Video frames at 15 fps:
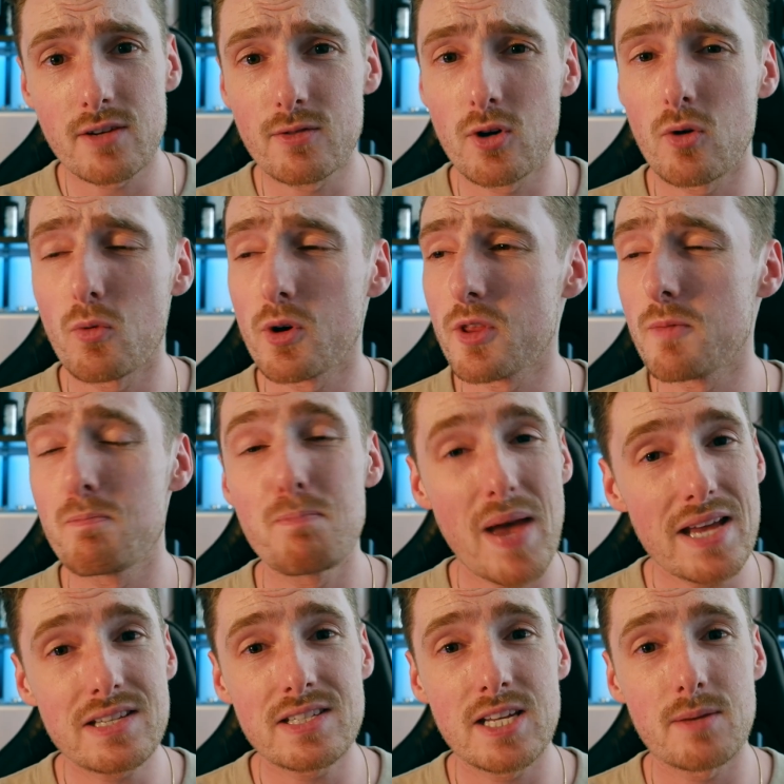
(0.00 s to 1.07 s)
I've got one of the
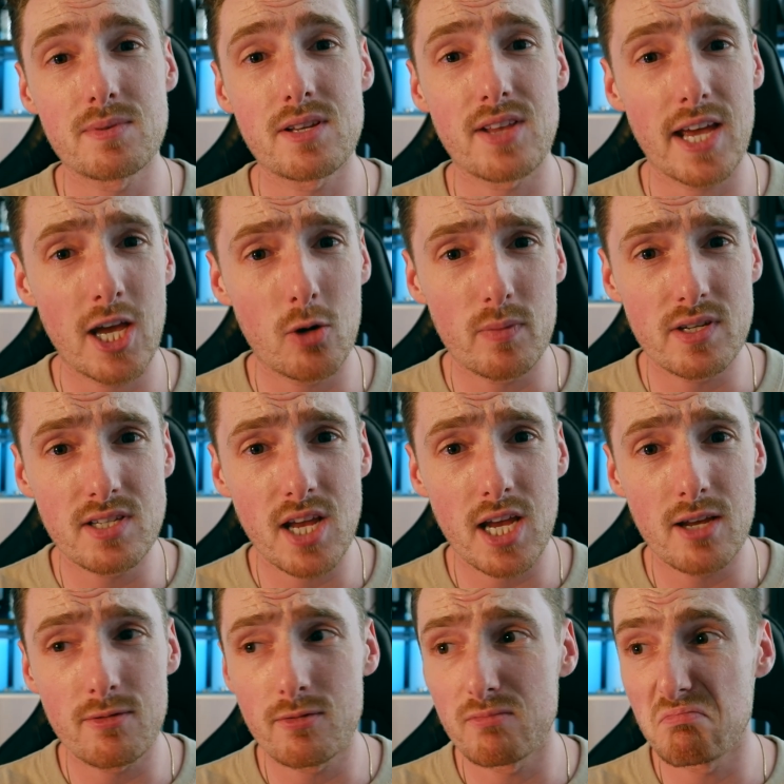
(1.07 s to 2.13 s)
best tips that helped me
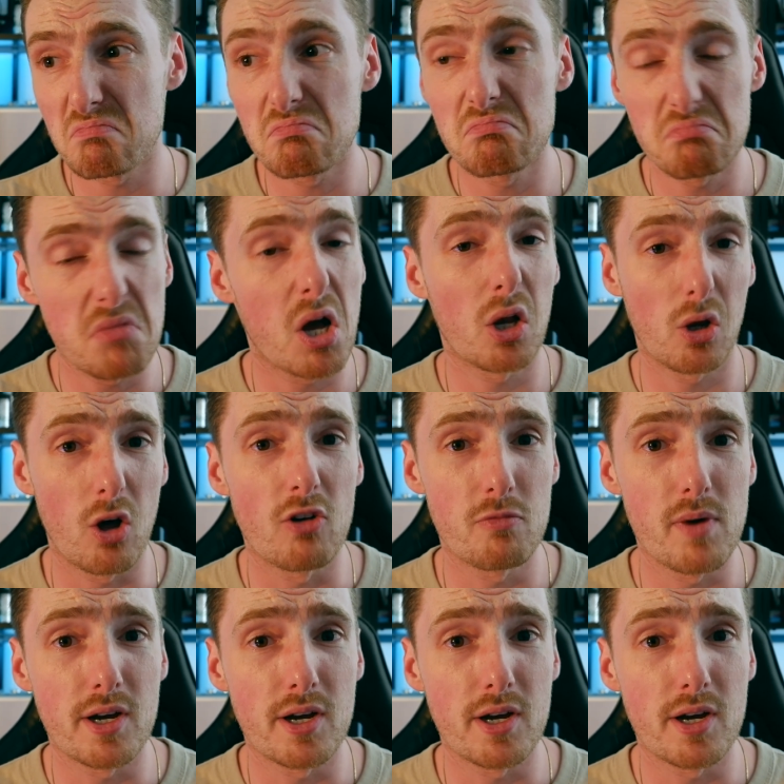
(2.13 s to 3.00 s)
save a lot of